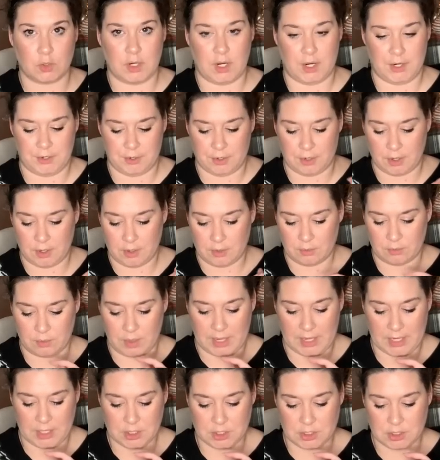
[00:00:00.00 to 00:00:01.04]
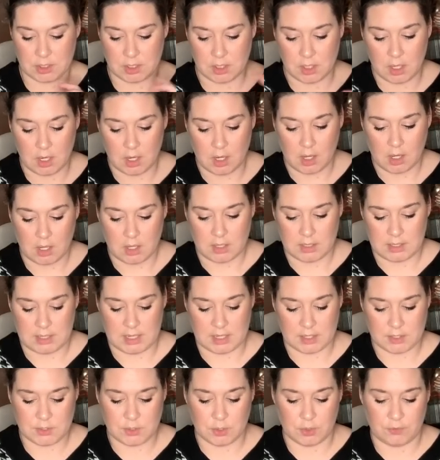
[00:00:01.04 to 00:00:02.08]
under range. Yeah,
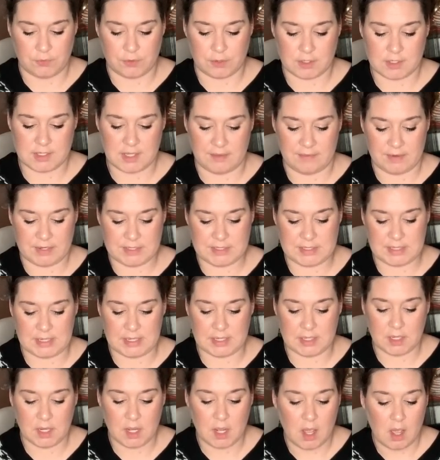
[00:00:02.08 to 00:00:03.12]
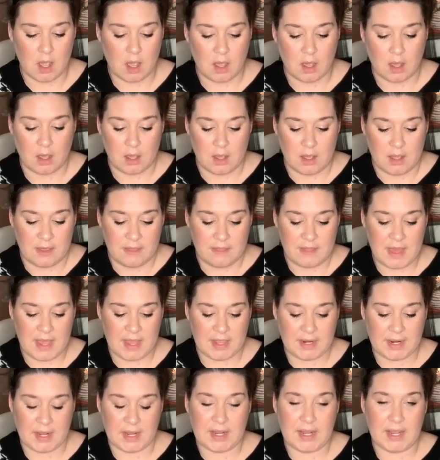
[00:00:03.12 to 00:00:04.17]
sold for 17. Then
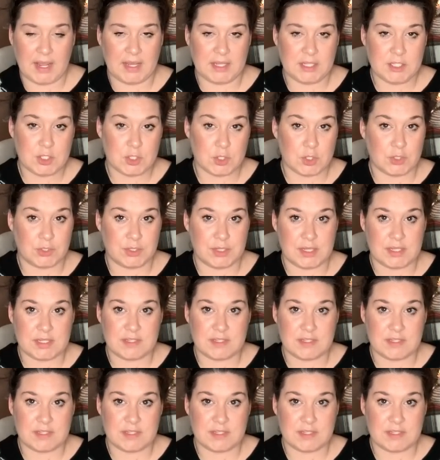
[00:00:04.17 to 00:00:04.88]
I sold this